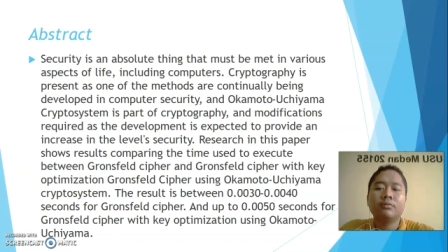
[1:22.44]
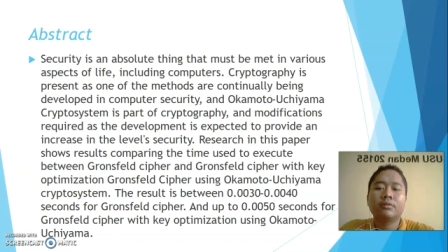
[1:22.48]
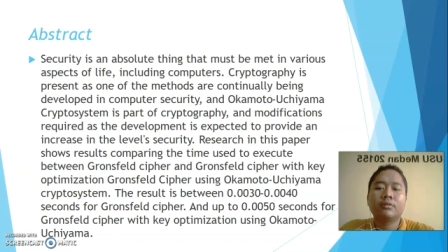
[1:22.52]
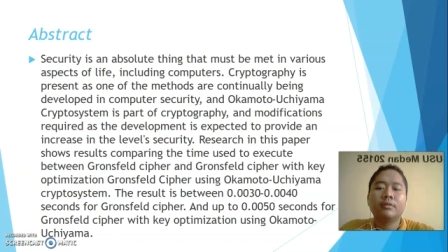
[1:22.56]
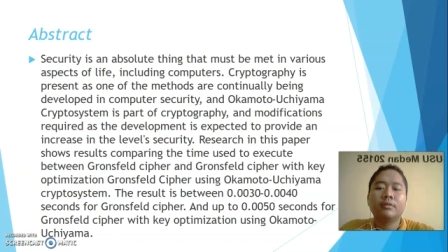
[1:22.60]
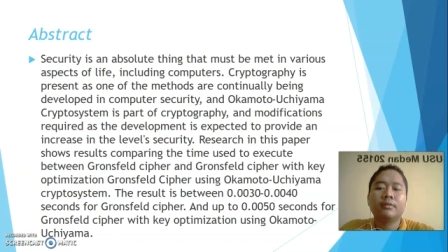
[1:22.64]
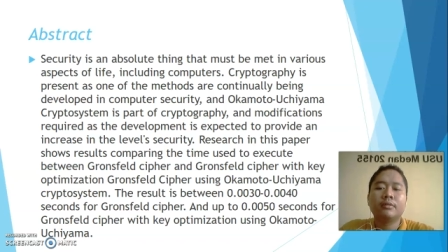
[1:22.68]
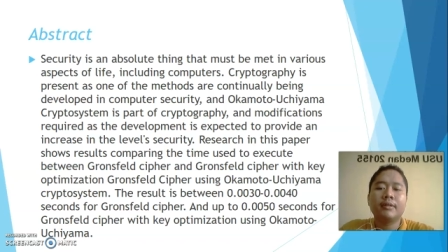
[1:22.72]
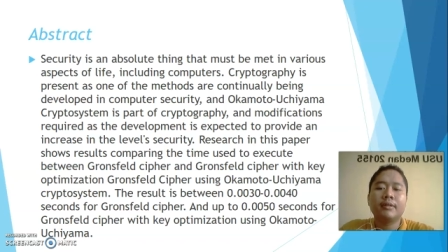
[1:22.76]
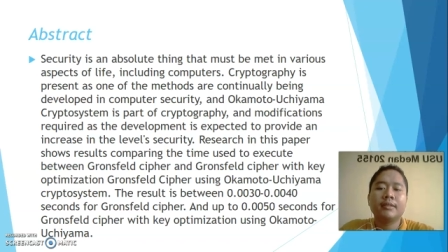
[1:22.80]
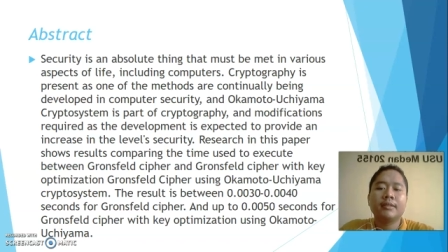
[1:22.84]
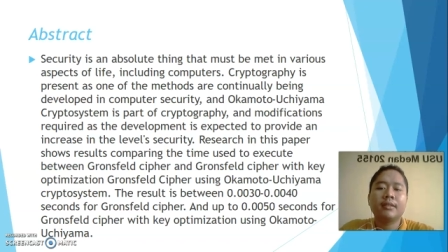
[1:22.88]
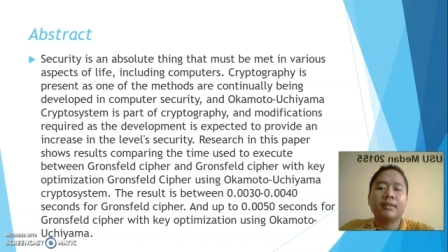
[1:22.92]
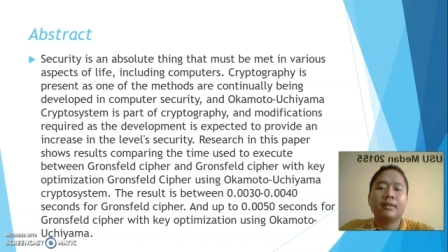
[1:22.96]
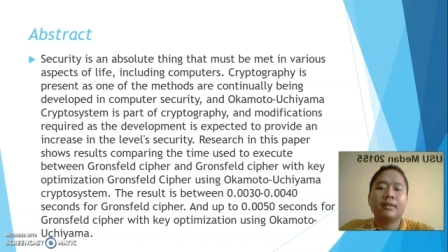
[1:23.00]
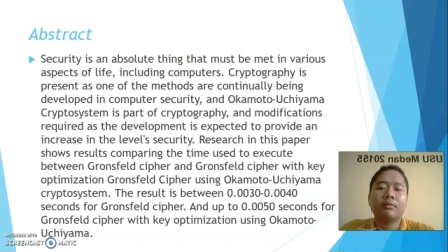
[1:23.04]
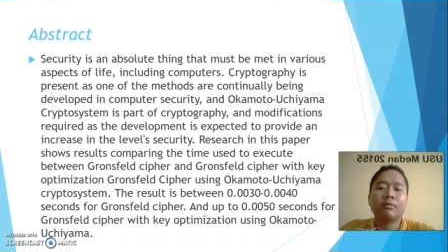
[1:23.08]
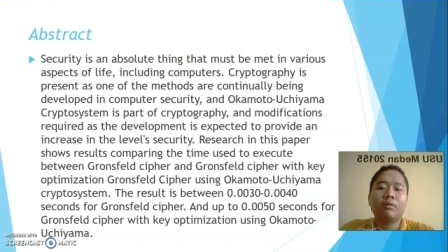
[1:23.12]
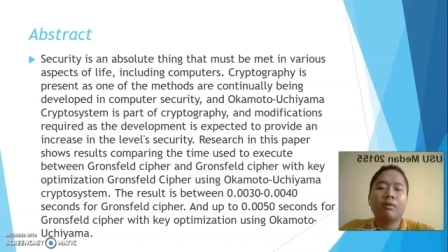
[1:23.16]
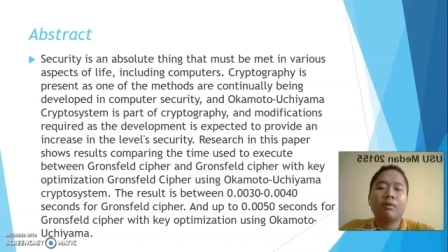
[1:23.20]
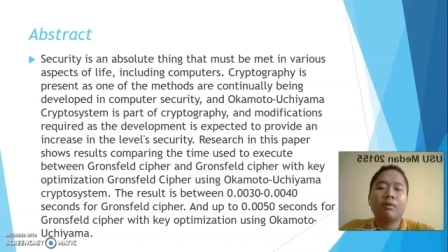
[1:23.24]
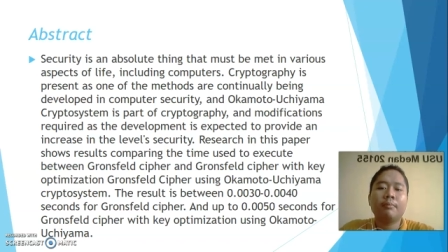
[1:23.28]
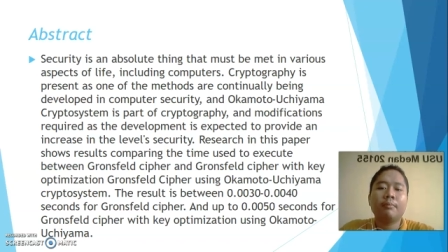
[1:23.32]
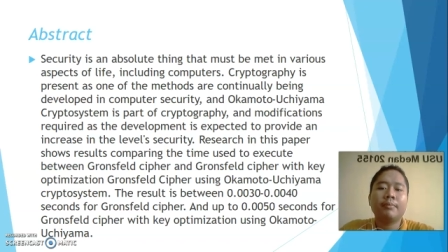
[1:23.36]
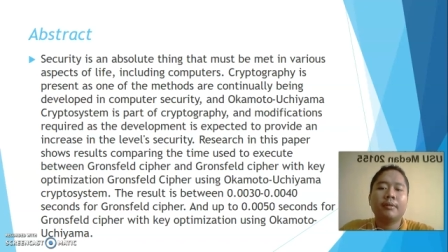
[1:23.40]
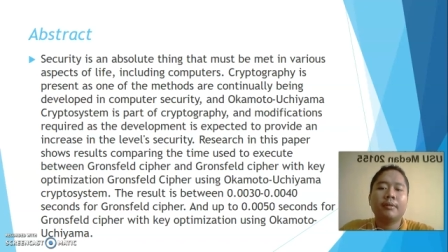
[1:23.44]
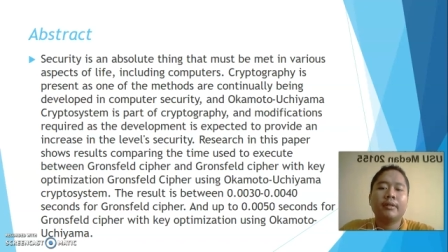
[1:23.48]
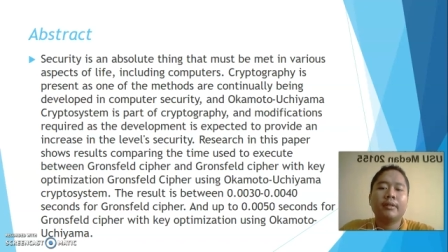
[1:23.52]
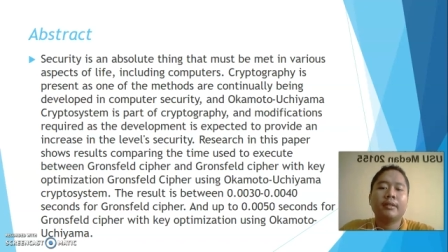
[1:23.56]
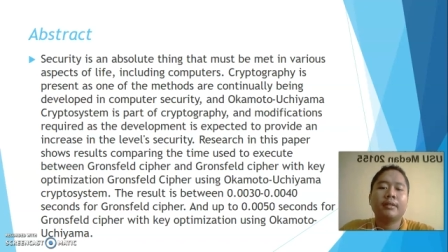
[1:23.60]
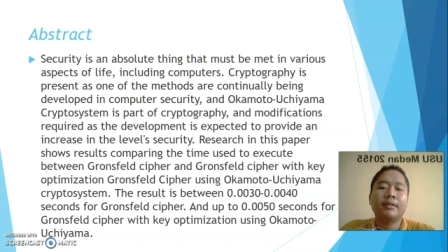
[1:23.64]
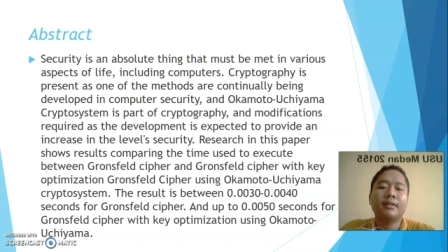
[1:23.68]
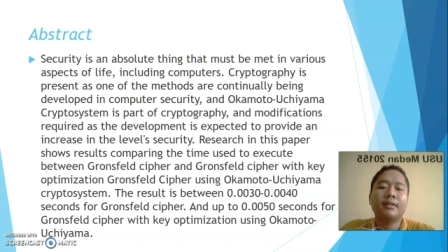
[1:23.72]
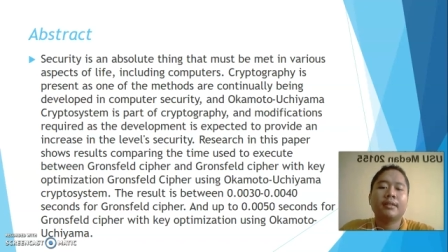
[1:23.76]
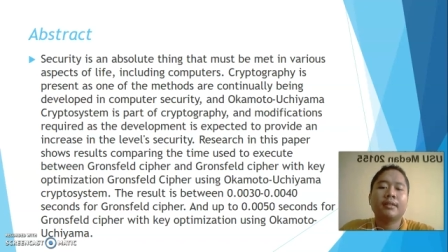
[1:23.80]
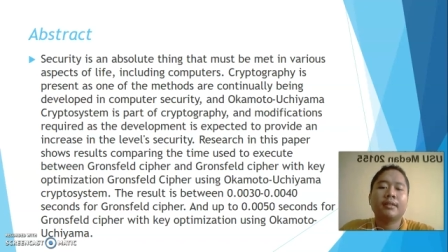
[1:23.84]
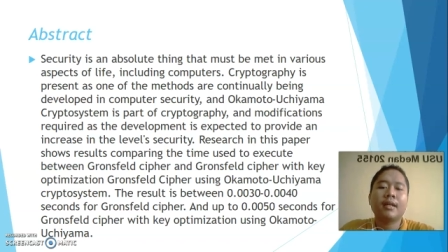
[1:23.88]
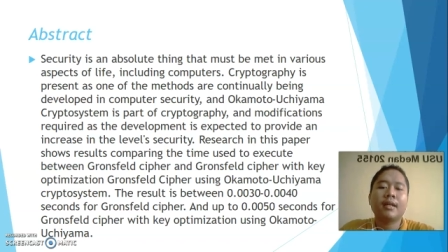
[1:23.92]
results comparing
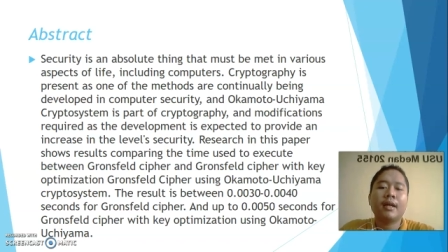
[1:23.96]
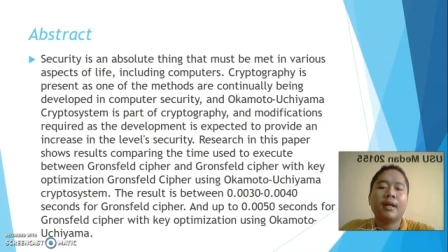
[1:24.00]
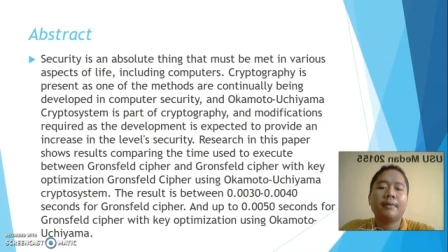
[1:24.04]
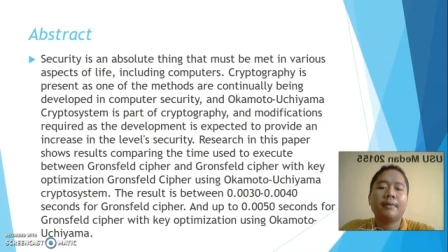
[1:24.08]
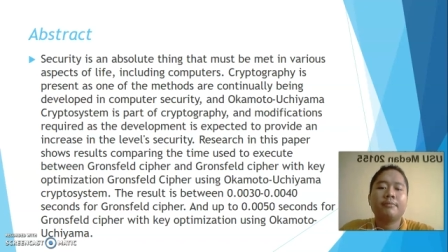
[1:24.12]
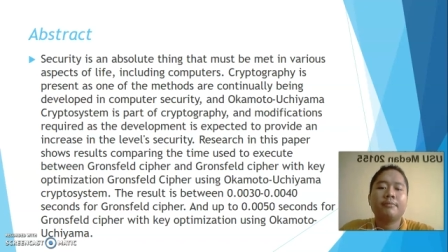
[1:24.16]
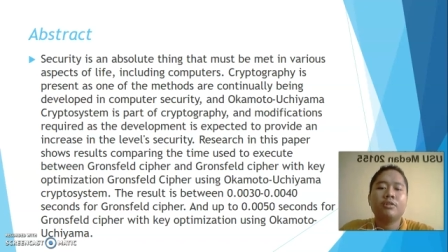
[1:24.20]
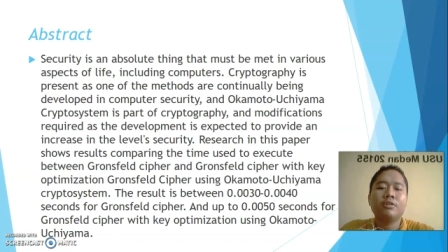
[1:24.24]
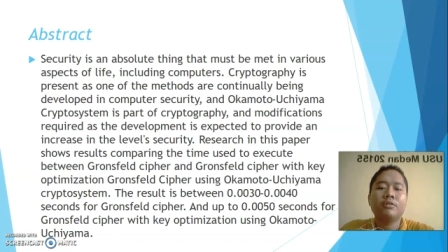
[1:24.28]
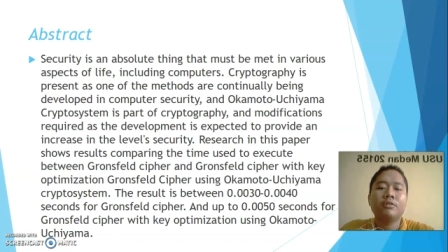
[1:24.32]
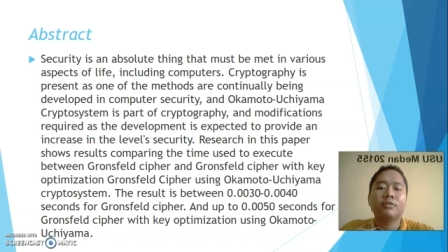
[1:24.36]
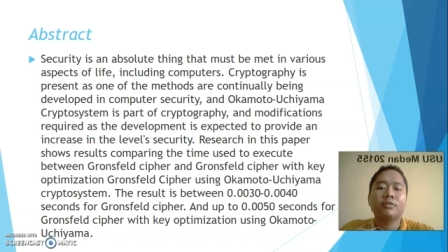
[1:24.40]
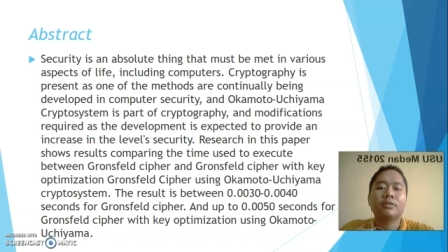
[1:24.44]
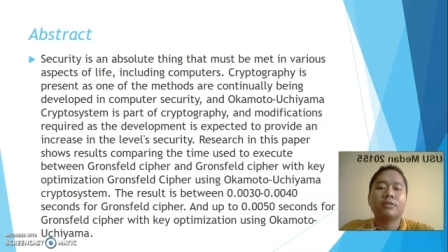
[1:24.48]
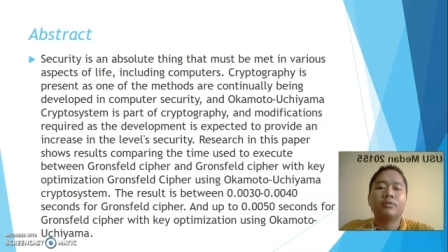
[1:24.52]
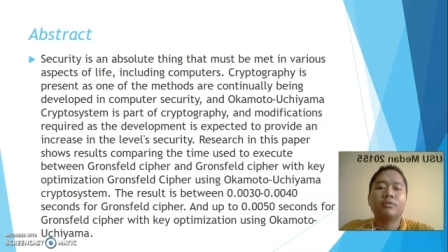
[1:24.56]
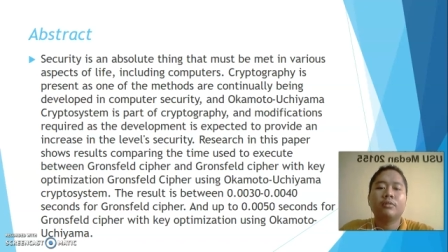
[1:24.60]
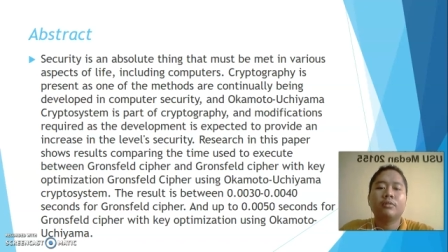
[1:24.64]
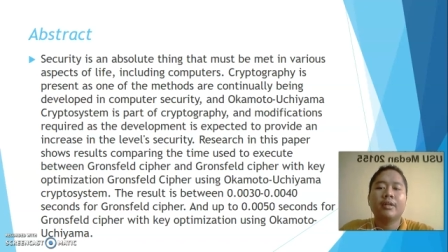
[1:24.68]
the time used to